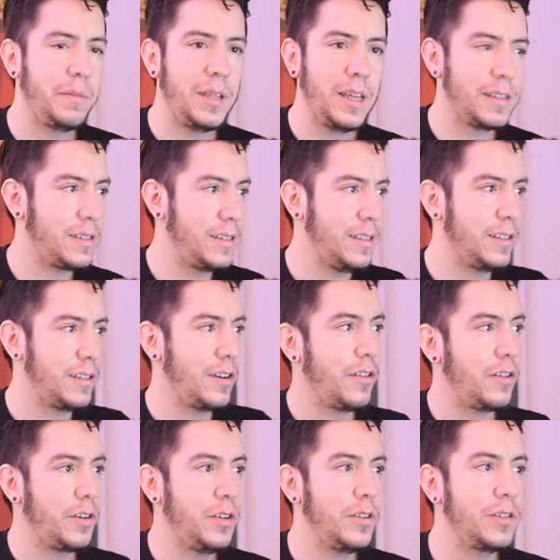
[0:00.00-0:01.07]
yes, this is
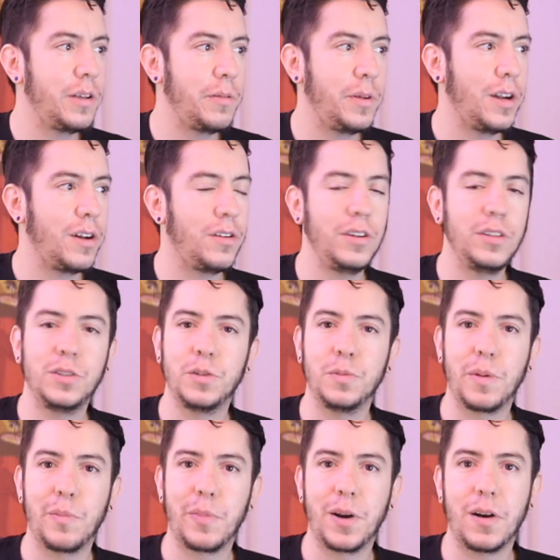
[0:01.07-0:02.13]
another news, that we are going to
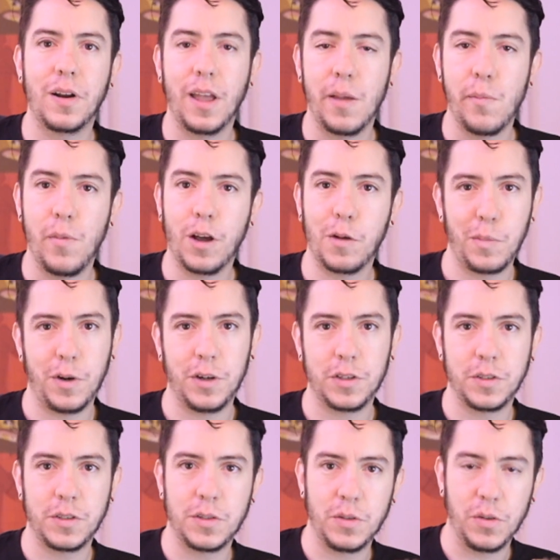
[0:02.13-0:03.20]
prepare a blog
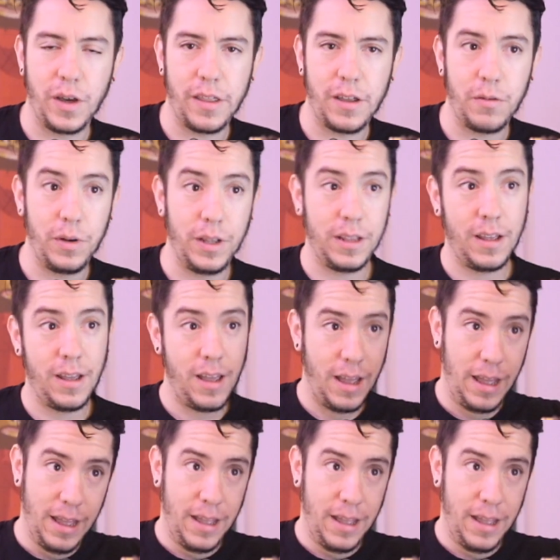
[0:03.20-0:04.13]
post together with